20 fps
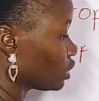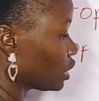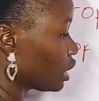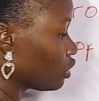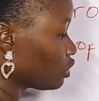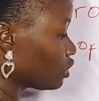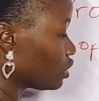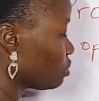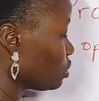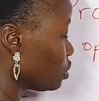
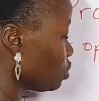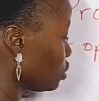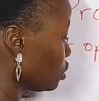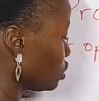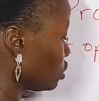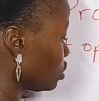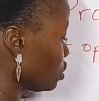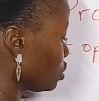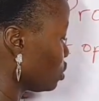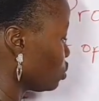That will give me
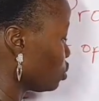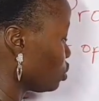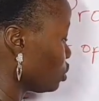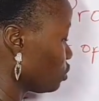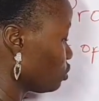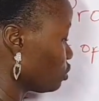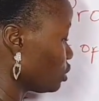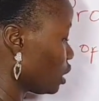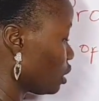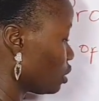what?
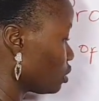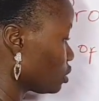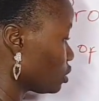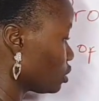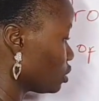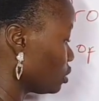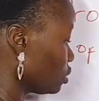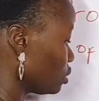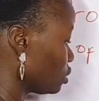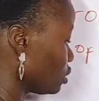
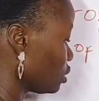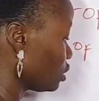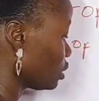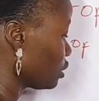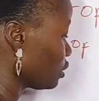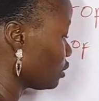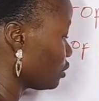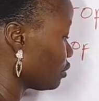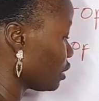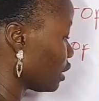
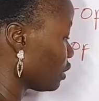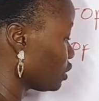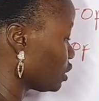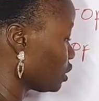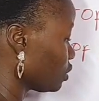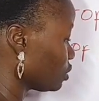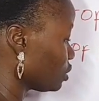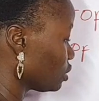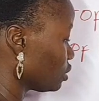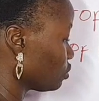
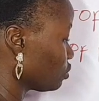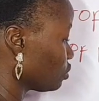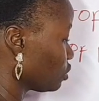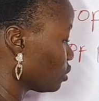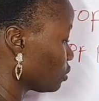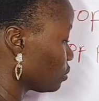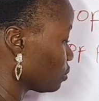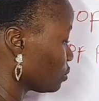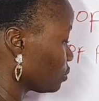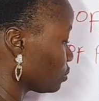
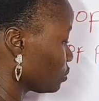12,574.